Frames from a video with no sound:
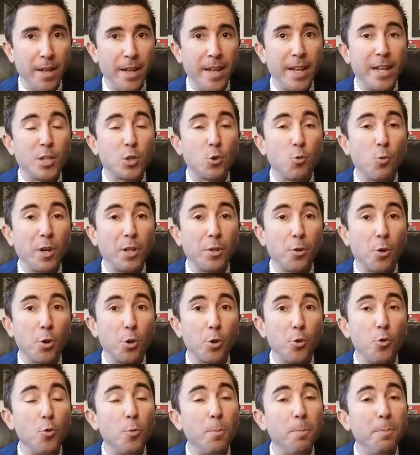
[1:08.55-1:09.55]
it's whether
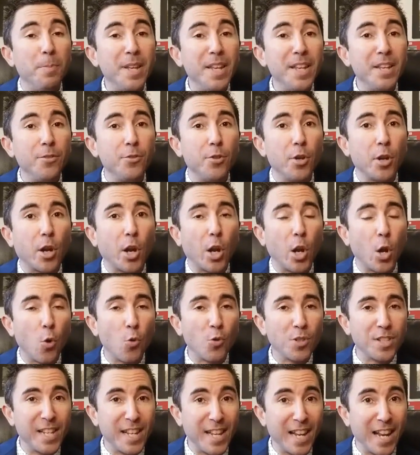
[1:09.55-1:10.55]
you beat the
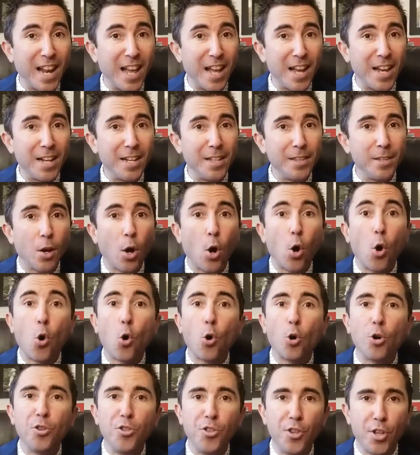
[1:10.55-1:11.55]
closing line
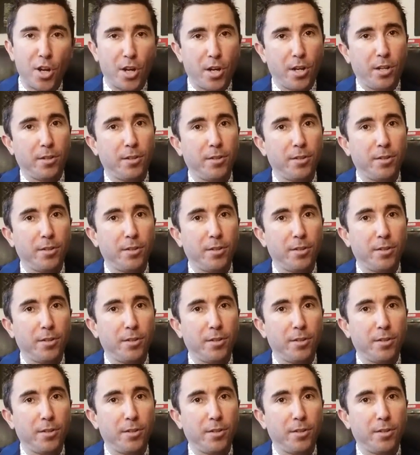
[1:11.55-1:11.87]
or not.